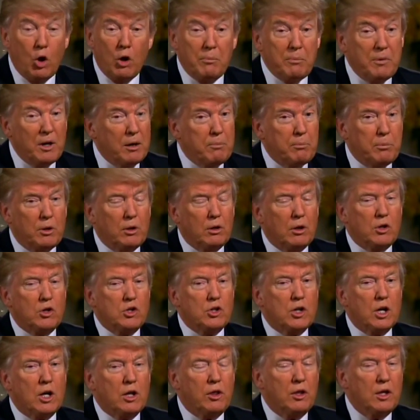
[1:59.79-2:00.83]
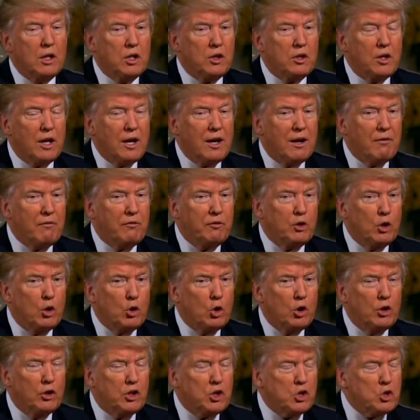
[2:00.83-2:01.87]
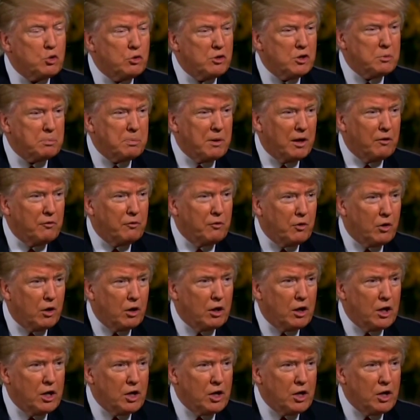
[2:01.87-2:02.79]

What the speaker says: No, I'm not bullish. I think they have total disrespect for our